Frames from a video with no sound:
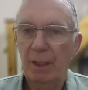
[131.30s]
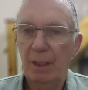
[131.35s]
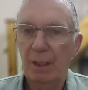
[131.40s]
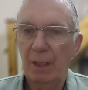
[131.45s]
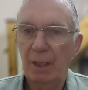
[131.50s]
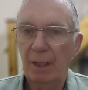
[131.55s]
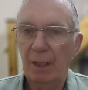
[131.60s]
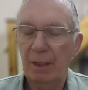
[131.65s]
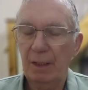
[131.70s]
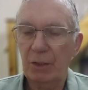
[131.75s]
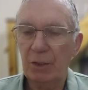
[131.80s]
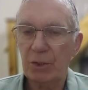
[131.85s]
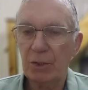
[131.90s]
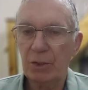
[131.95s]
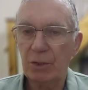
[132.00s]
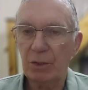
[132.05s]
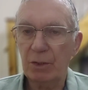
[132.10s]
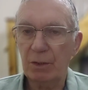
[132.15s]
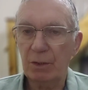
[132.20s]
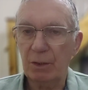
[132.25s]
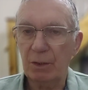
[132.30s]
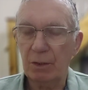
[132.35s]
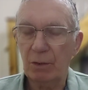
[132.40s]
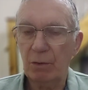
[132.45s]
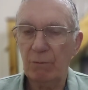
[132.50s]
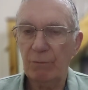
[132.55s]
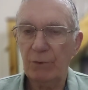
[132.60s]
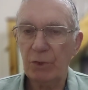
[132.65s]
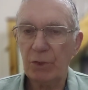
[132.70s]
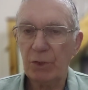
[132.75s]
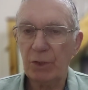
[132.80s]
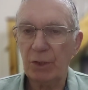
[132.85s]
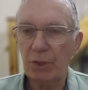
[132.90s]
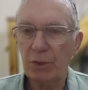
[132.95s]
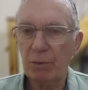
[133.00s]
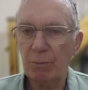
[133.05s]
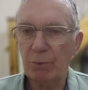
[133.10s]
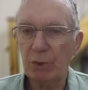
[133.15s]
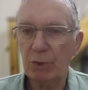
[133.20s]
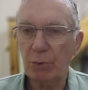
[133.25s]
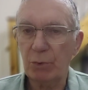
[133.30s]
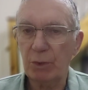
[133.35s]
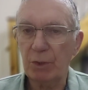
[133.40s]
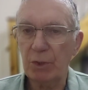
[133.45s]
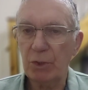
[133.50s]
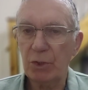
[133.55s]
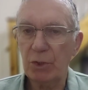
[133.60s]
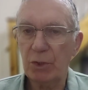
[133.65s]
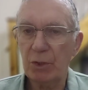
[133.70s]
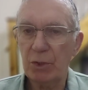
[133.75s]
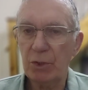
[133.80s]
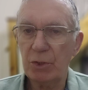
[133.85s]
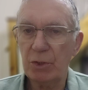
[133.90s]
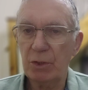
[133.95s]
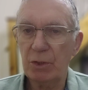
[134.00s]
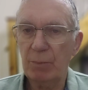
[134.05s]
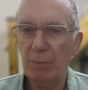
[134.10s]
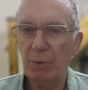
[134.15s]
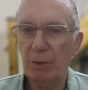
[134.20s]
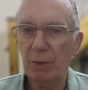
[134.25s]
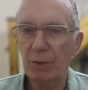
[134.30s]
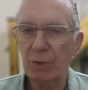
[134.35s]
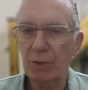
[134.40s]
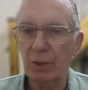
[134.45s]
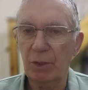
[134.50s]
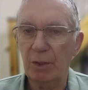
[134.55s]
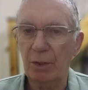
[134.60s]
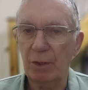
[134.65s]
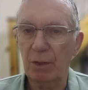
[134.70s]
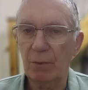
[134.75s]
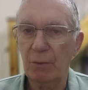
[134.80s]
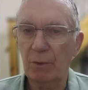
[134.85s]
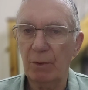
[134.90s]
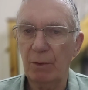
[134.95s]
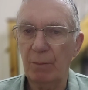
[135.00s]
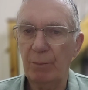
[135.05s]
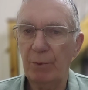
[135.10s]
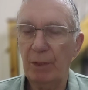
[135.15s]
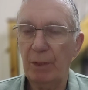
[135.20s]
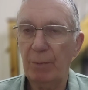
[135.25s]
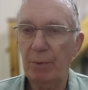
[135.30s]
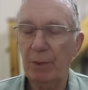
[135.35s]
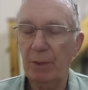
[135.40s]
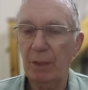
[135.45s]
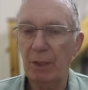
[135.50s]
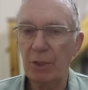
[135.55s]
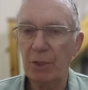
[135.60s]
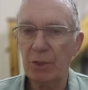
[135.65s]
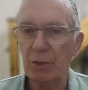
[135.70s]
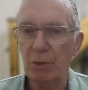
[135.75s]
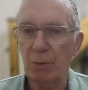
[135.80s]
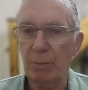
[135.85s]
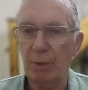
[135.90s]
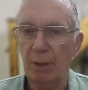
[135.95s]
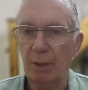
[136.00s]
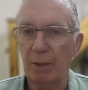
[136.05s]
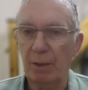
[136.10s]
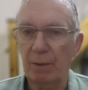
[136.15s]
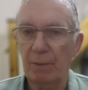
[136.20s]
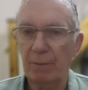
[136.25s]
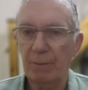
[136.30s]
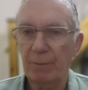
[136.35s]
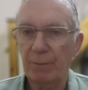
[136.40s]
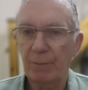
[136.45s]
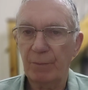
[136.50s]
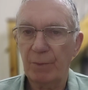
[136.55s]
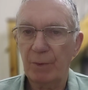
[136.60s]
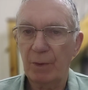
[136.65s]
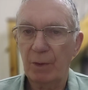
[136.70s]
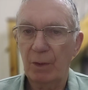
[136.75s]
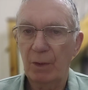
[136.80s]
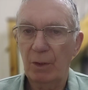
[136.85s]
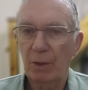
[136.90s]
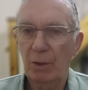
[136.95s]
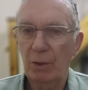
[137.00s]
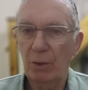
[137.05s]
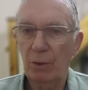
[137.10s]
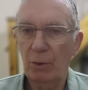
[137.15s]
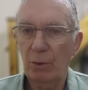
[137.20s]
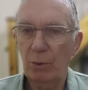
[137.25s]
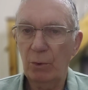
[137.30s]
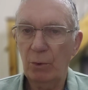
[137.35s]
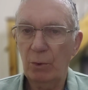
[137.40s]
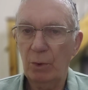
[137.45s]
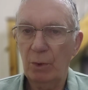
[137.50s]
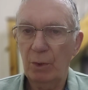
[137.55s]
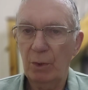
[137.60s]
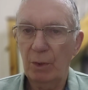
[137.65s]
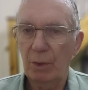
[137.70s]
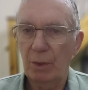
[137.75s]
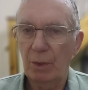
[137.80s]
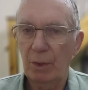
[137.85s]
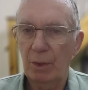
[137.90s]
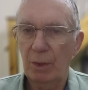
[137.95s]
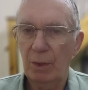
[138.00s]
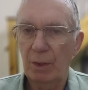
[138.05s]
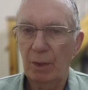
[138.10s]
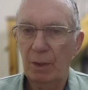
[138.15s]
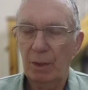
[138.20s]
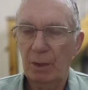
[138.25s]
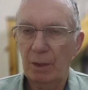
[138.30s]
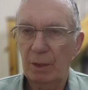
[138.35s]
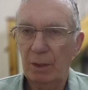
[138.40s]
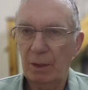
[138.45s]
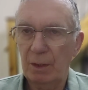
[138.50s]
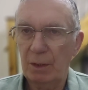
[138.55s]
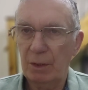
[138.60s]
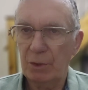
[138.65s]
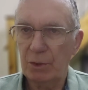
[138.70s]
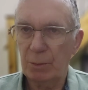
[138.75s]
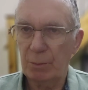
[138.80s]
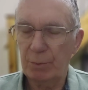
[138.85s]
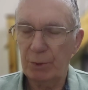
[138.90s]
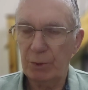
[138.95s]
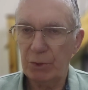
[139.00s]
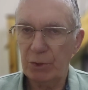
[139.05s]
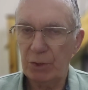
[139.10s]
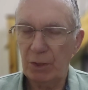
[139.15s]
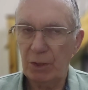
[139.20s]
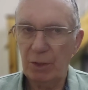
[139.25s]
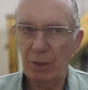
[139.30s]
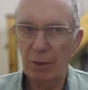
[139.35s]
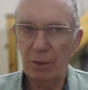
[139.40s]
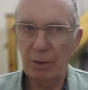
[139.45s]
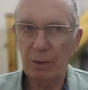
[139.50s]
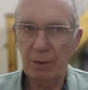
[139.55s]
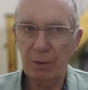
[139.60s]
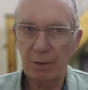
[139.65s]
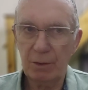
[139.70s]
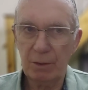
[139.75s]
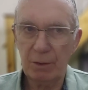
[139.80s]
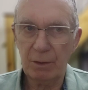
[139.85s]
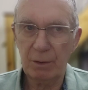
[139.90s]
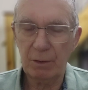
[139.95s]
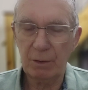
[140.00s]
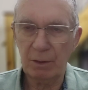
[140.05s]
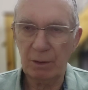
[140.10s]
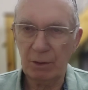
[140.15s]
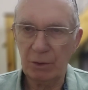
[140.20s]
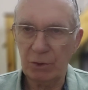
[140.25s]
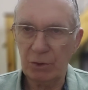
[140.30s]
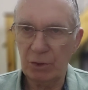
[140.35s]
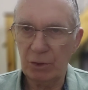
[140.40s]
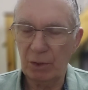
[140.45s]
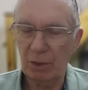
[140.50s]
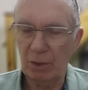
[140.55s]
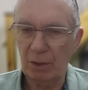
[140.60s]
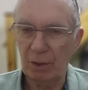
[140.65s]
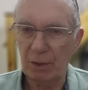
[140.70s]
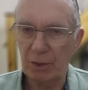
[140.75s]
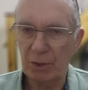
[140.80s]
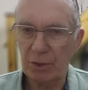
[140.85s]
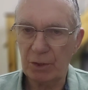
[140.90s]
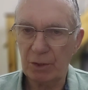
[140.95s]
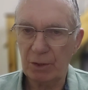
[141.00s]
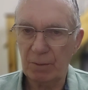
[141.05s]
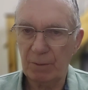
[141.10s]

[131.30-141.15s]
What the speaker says: And it's a conversation between Judge Neapolitano and Pepe Escobar, who is a Brazilian journalist,